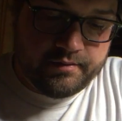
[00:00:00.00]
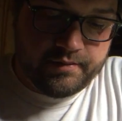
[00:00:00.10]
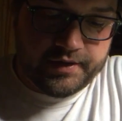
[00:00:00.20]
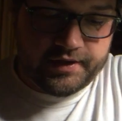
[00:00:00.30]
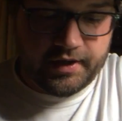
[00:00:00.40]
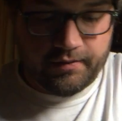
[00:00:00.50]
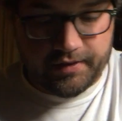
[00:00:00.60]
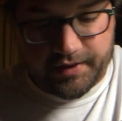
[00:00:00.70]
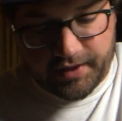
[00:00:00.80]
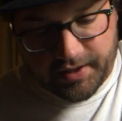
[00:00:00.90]
But see,
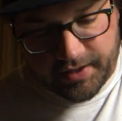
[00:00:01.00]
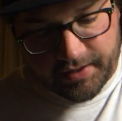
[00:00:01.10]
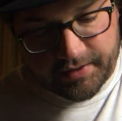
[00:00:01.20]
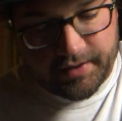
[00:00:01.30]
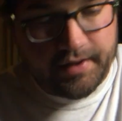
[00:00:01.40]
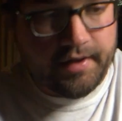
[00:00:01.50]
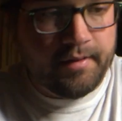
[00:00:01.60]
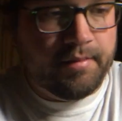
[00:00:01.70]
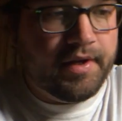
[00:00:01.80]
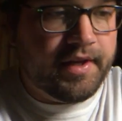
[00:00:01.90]
with these,
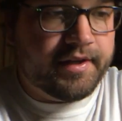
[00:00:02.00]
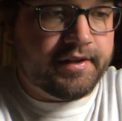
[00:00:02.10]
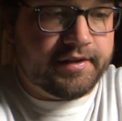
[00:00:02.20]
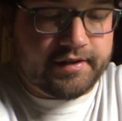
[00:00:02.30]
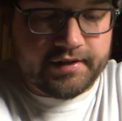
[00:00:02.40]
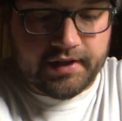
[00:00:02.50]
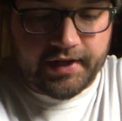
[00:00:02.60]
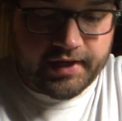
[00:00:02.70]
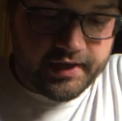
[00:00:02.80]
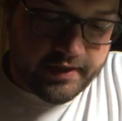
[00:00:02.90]
being that it's a
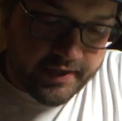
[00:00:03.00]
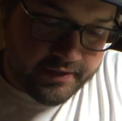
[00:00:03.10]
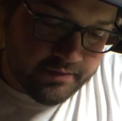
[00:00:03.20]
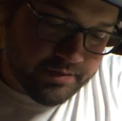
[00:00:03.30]
slick, it'll actually